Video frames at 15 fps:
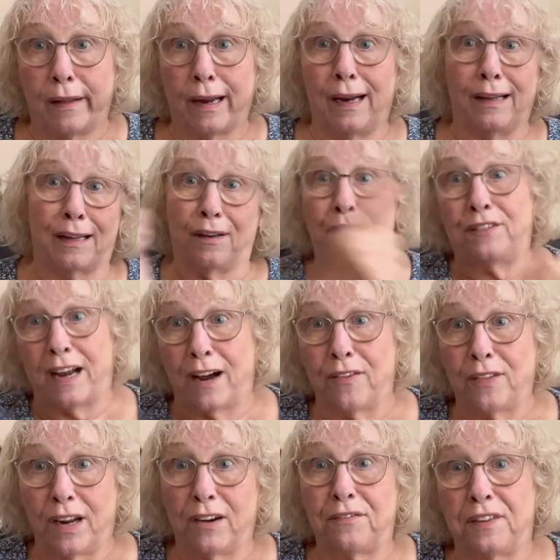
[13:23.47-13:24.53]
I left down
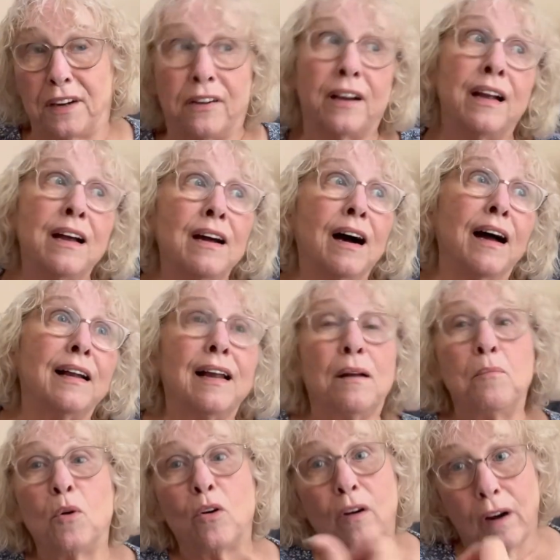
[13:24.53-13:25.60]
there figuring I get
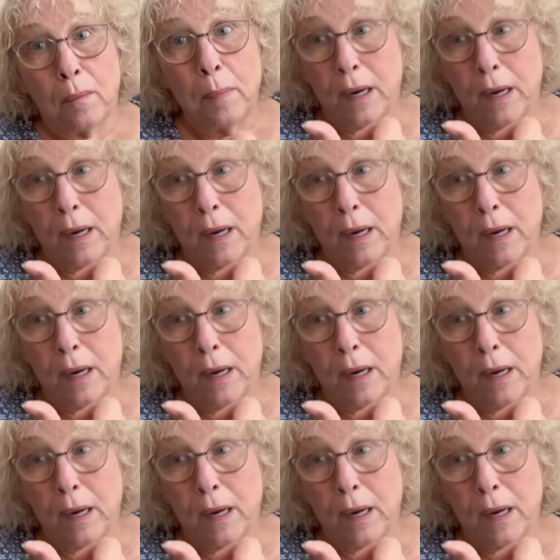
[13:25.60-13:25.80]
more up